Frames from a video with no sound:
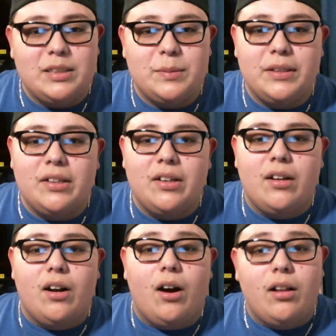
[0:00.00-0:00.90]
But
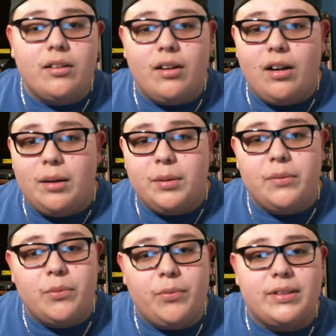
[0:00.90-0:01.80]
all in all, I'm
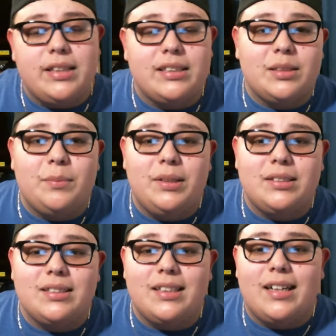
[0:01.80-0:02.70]
giving Fantastic
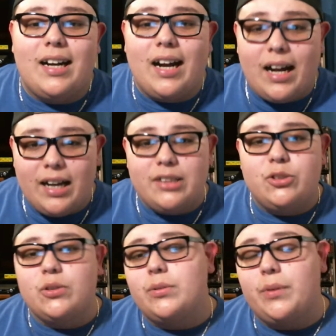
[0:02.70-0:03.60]
Beast a high
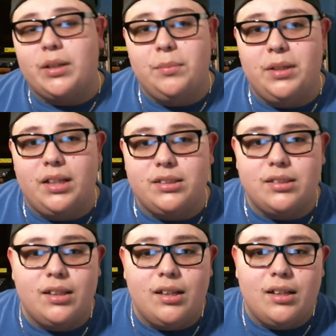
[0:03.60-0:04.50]
Joseph recommendation,
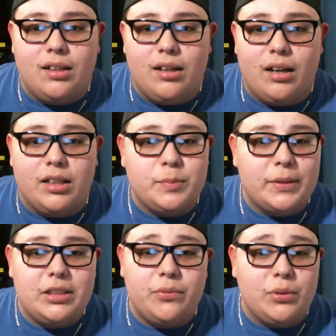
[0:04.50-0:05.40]

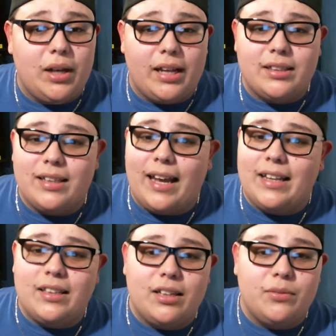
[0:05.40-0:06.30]
especially if you liked and
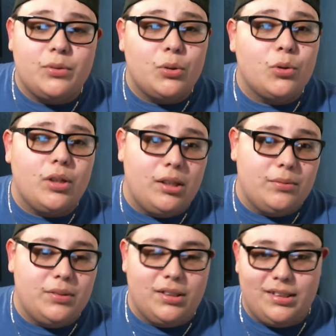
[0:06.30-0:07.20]
loved
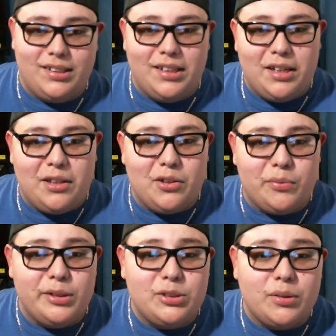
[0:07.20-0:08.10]
the
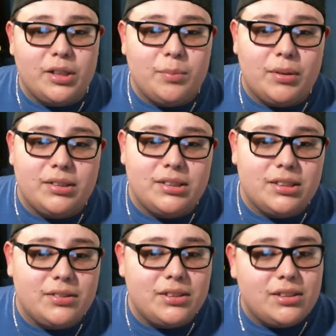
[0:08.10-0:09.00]
original Harry Potter
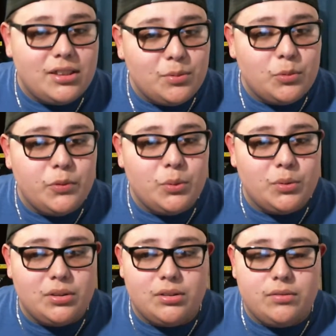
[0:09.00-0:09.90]
series. This movie
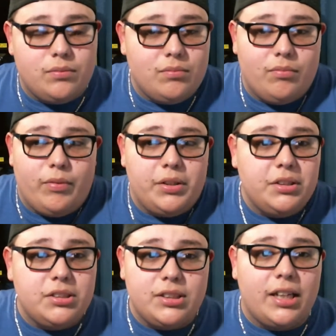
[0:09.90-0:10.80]
was very
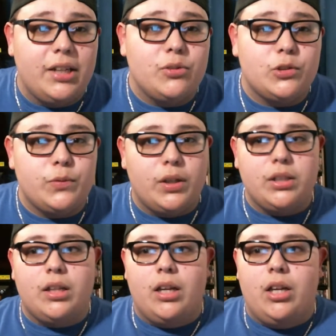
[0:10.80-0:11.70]
entertaining. It was fun.
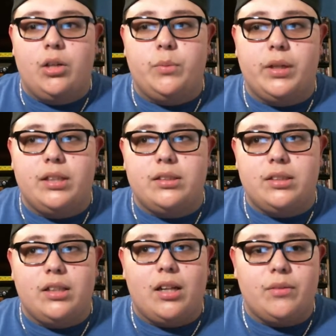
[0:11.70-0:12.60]
We get to see
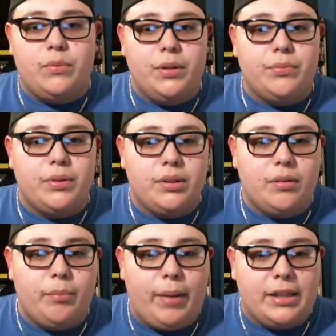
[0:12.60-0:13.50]
a lot of different
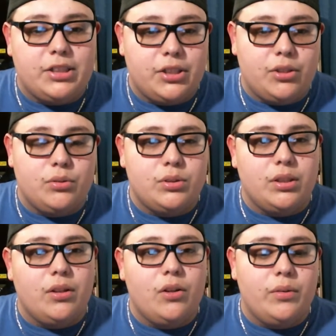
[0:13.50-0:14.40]
magic use,
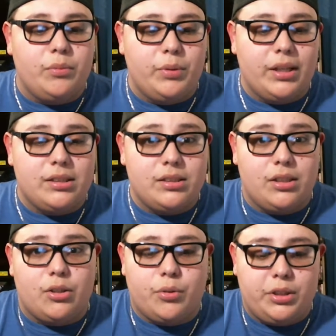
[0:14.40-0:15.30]
and we get to see
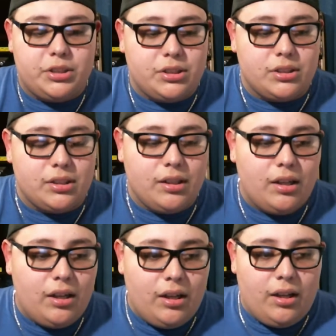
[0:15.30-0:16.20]
the creatures
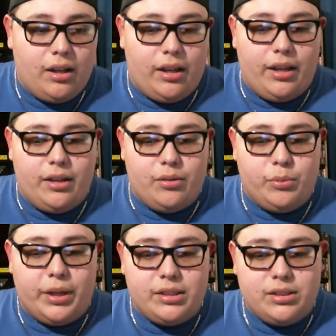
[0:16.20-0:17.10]
and we
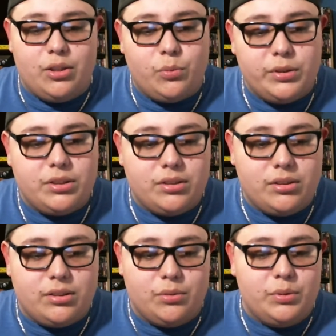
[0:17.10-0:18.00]
get to see the
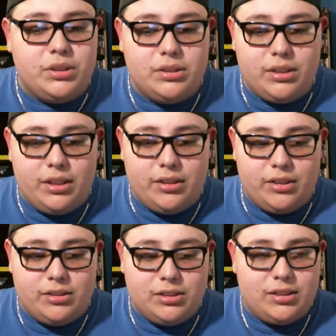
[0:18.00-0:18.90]
wizards and witches in their
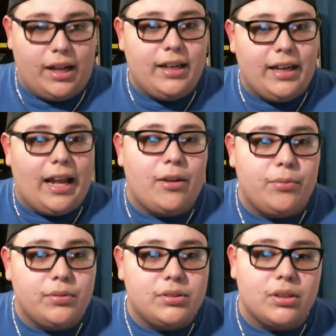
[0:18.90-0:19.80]
just daily life.
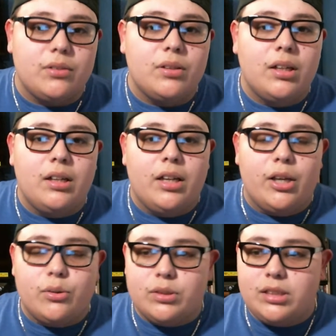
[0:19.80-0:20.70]
So
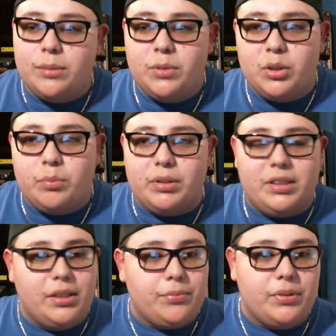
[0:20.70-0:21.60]
it was similar but
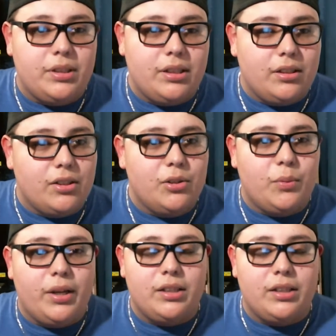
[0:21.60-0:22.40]
different in a good way.